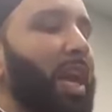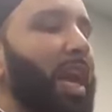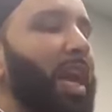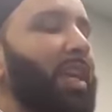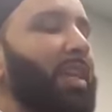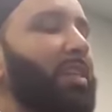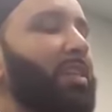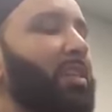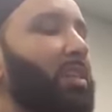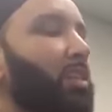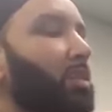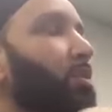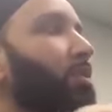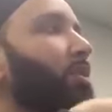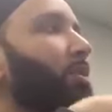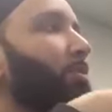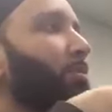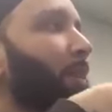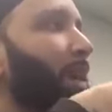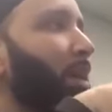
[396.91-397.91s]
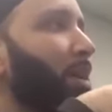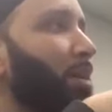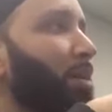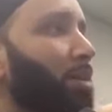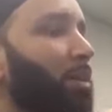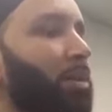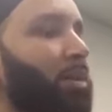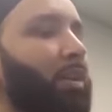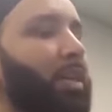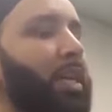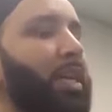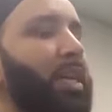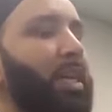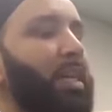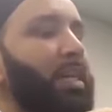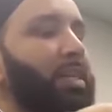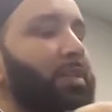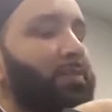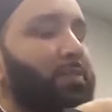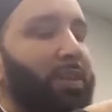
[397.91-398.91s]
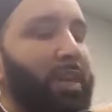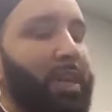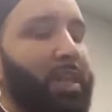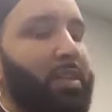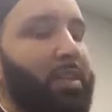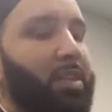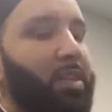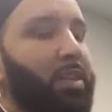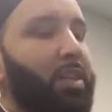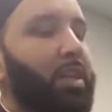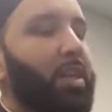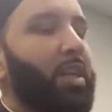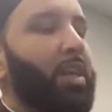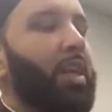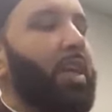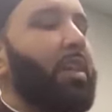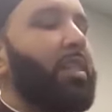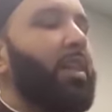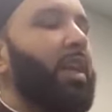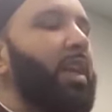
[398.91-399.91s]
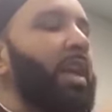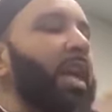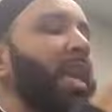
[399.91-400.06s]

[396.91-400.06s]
and until the burial is finished, then